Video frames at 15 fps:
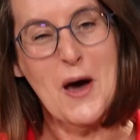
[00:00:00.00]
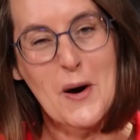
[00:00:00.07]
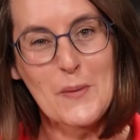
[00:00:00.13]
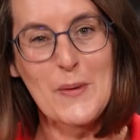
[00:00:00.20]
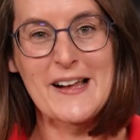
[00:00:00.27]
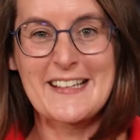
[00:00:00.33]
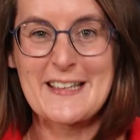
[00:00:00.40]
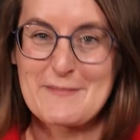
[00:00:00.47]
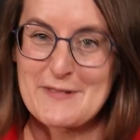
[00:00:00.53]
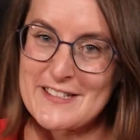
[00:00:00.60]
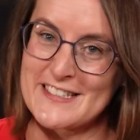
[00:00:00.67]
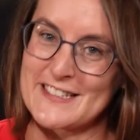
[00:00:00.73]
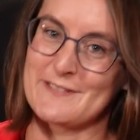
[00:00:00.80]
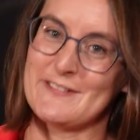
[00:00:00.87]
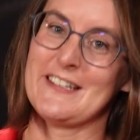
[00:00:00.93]
Welcome to
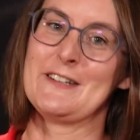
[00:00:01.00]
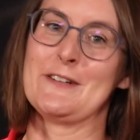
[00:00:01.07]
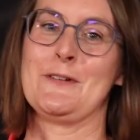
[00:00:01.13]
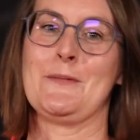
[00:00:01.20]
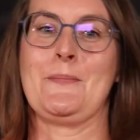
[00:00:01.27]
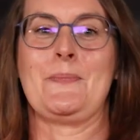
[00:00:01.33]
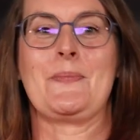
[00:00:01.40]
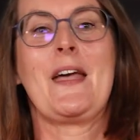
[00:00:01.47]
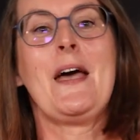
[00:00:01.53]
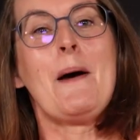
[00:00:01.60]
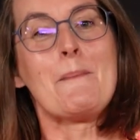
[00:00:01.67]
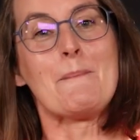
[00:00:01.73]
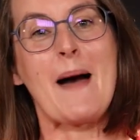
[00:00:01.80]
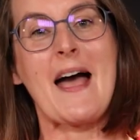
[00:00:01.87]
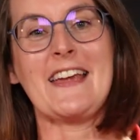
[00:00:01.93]
this video.
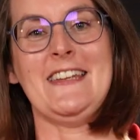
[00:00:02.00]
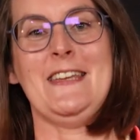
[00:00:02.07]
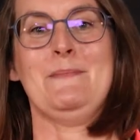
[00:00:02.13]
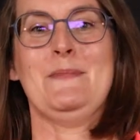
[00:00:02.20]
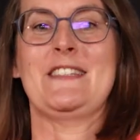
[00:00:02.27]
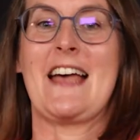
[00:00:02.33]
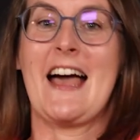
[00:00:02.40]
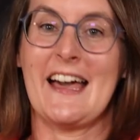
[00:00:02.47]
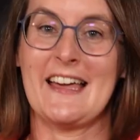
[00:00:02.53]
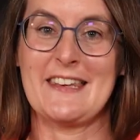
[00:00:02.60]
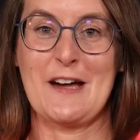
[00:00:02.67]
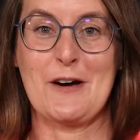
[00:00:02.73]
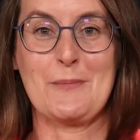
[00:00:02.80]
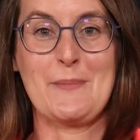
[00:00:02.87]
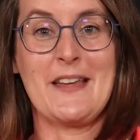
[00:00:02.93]
My name is Sarah
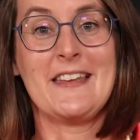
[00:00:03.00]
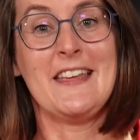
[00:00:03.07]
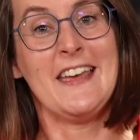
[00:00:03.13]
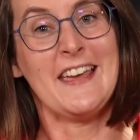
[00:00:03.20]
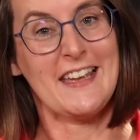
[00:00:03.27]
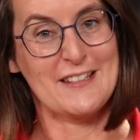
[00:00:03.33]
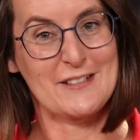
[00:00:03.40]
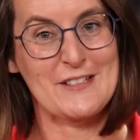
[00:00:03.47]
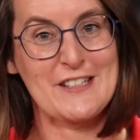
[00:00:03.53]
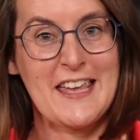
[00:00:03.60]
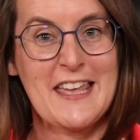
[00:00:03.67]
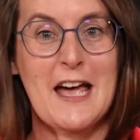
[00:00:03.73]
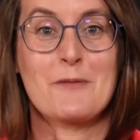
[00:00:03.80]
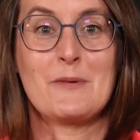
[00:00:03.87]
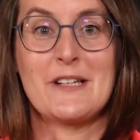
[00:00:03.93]
Naumann and
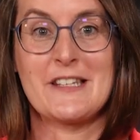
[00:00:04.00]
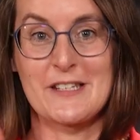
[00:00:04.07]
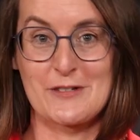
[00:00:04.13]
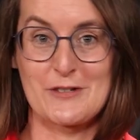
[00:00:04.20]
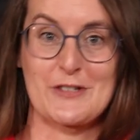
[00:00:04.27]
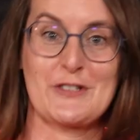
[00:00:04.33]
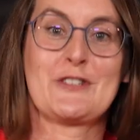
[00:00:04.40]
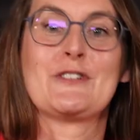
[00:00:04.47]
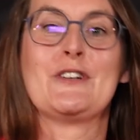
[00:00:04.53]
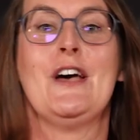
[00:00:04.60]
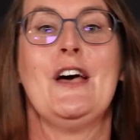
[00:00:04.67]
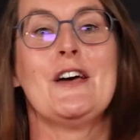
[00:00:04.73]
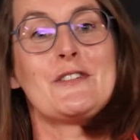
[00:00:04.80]
today I will introduce you